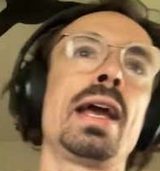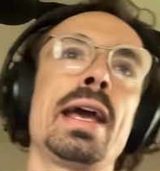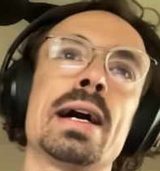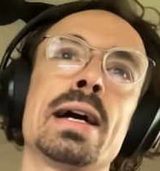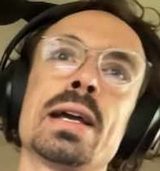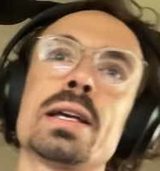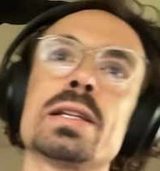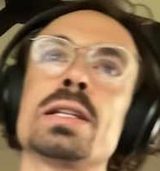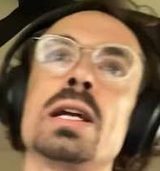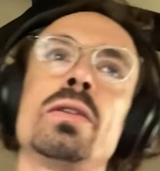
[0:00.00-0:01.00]
AI
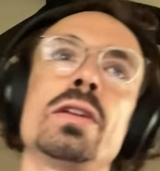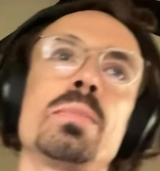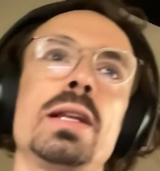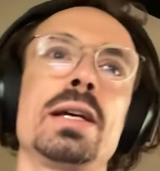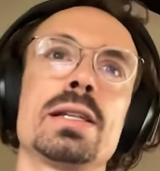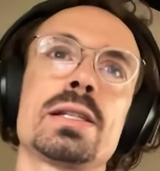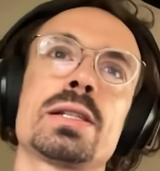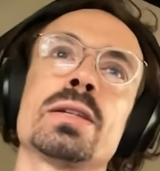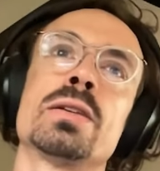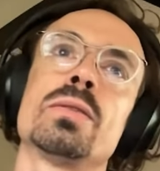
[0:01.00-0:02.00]
is now in a place
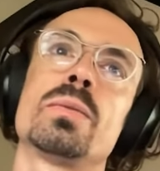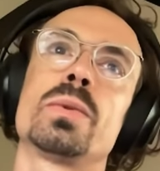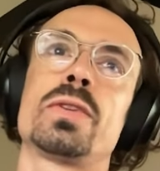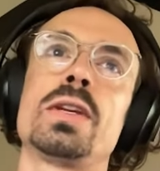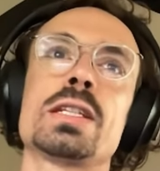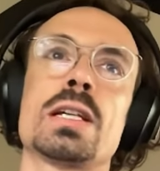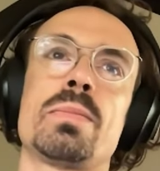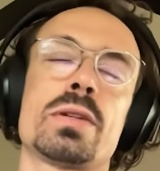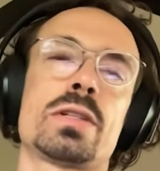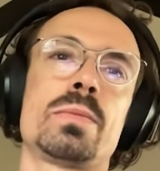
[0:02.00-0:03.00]
where things are
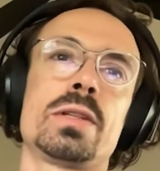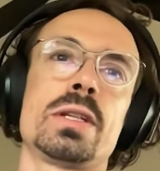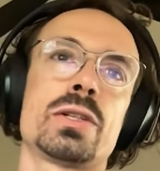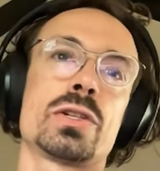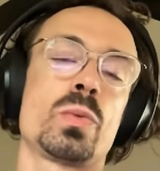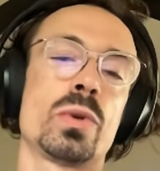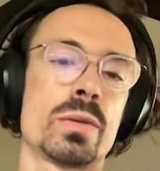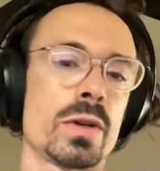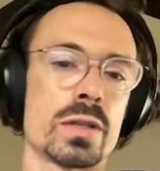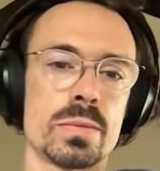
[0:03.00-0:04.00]
possible that just
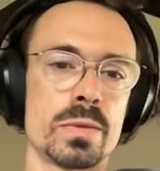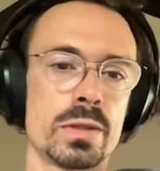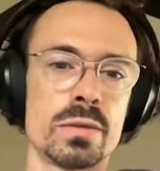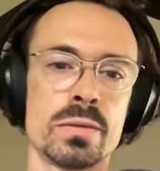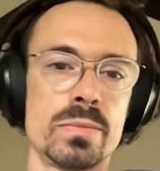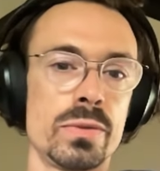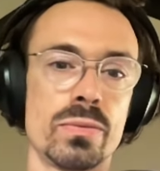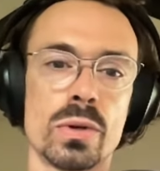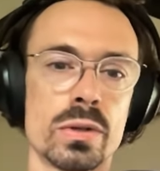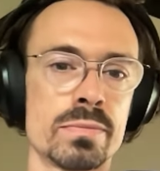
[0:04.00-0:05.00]
weren't possible
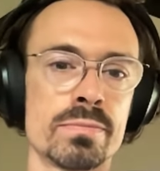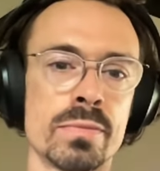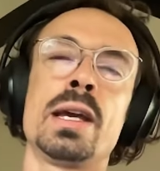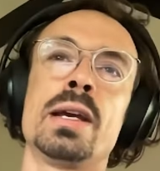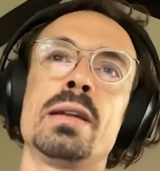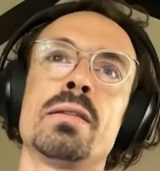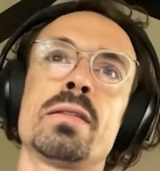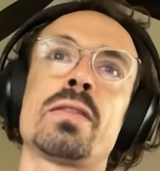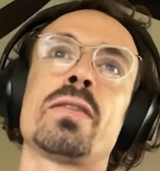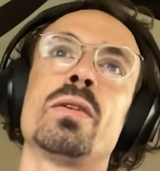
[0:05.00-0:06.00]
before. And
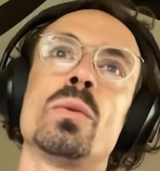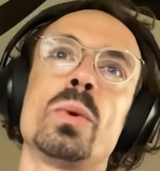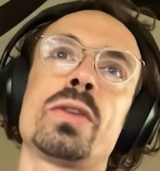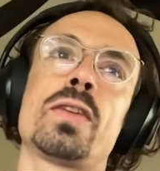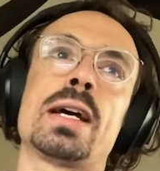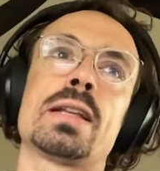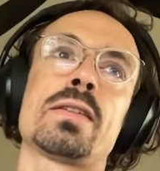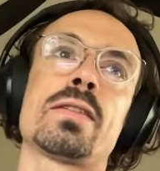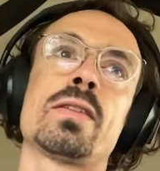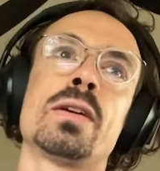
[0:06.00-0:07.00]
with
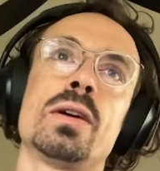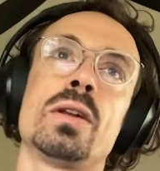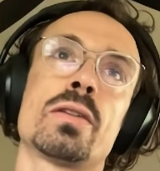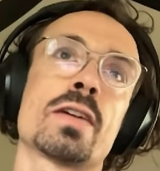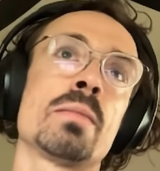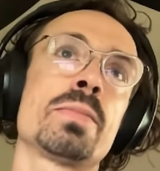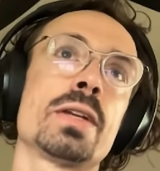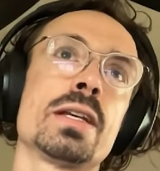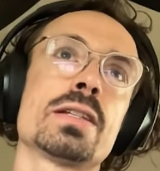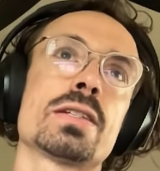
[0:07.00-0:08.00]
that, a lot of
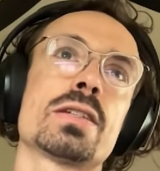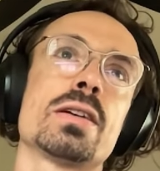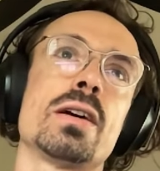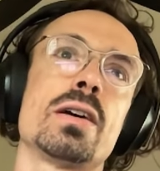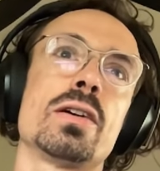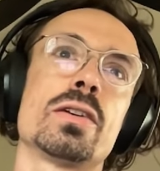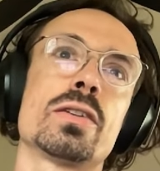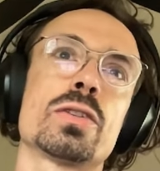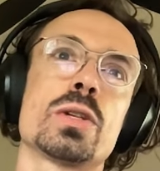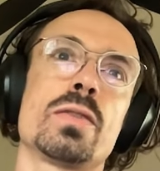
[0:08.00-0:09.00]
companies are
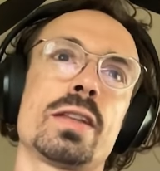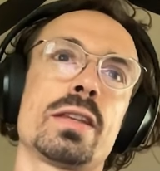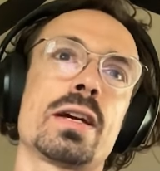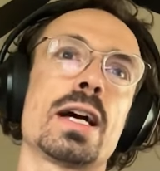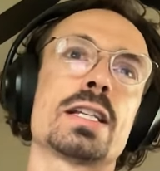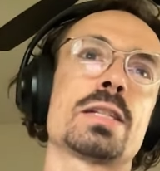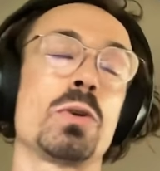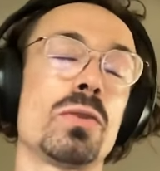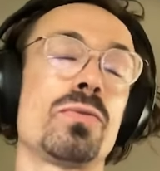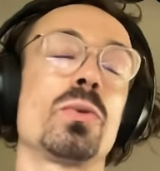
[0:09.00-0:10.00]
sort of at the cusp
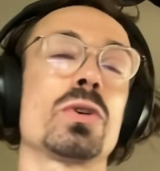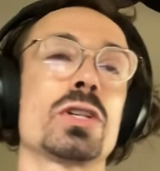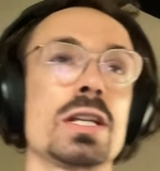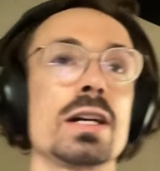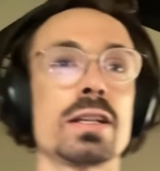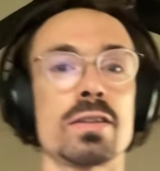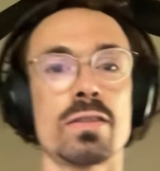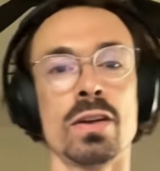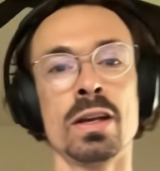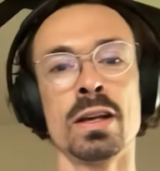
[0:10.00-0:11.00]
of or started
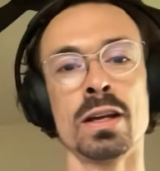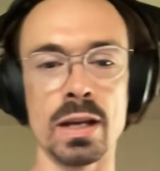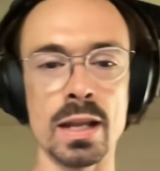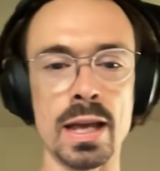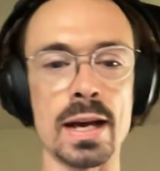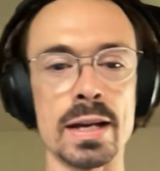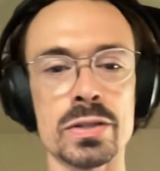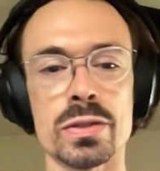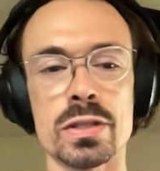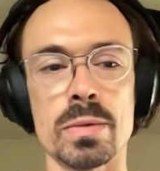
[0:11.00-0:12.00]
an AI
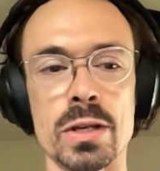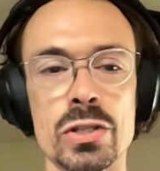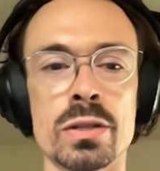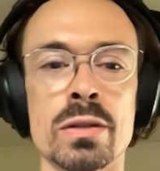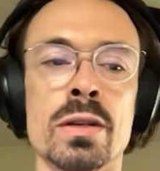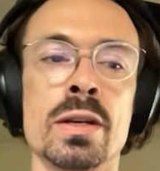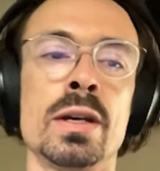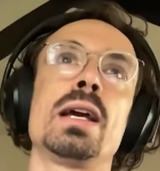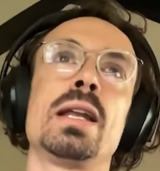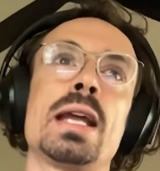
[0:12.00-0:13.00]
transformation.
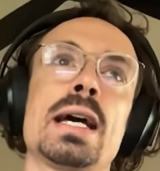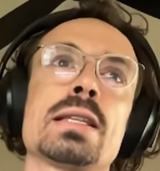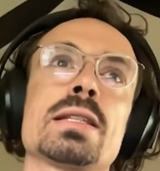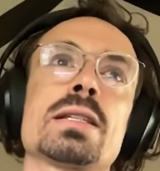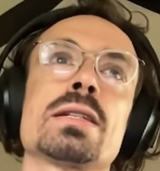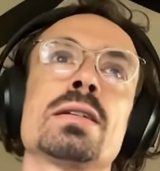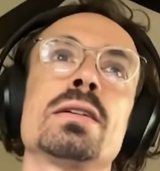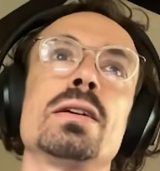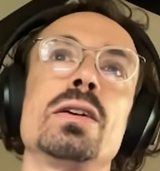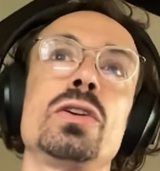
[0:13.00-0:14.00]
And that's
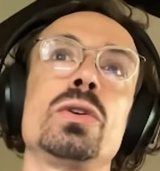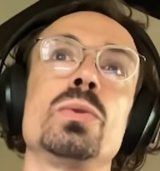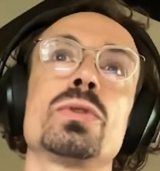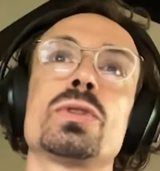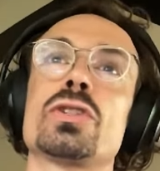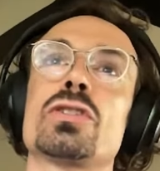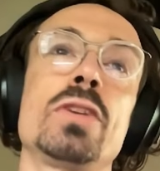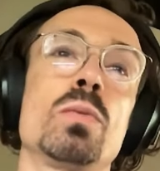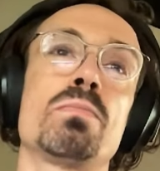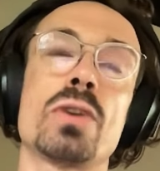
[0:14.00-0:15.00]
a huge
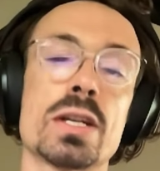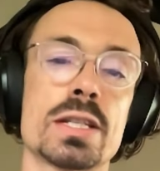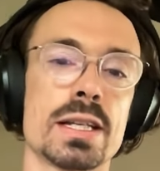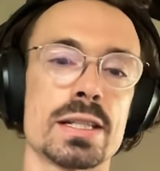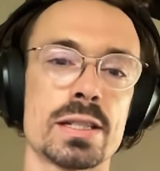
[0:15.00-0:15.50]
process